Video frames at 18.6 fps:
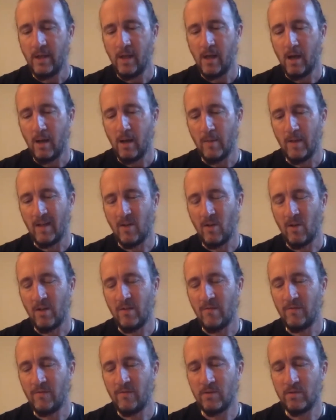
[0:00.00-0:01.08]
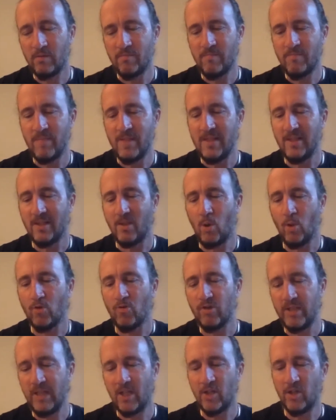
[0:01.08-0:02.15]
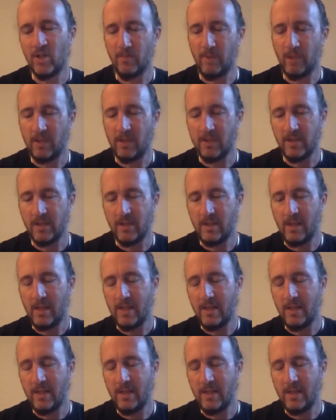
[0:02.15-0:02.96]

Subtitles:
it kind of is a contradiction, because it